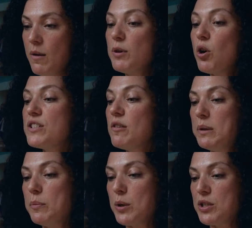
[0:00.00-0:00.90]
Because I've
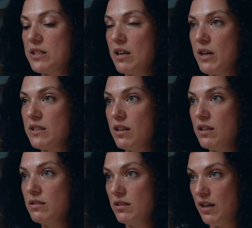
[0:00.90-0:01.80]
been a project director
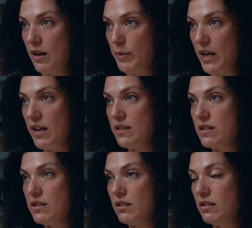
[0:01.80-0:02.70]
at
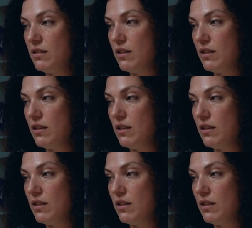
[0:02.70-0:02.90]
LBS,